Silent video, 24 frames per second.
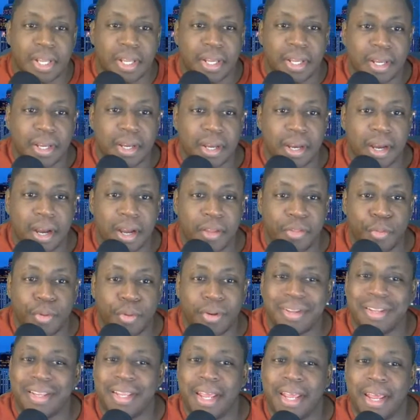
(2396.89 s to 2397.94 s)
Uh, three,
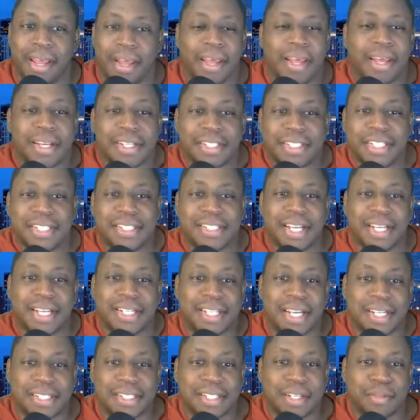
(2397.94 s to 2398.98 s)
yeah, she said
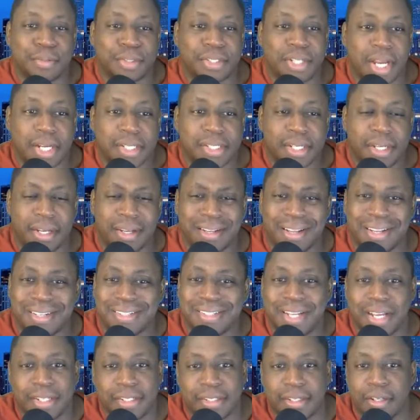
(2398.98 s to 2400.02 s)
Tesla. I'm shocked to hear that
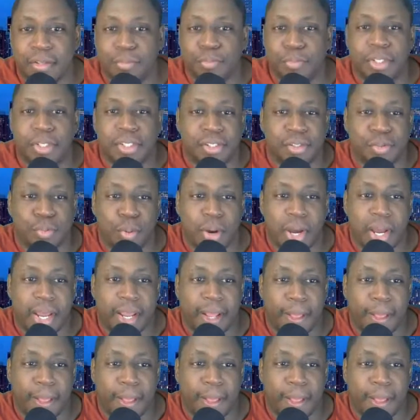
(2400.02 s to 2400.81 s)
Tesla. This is why.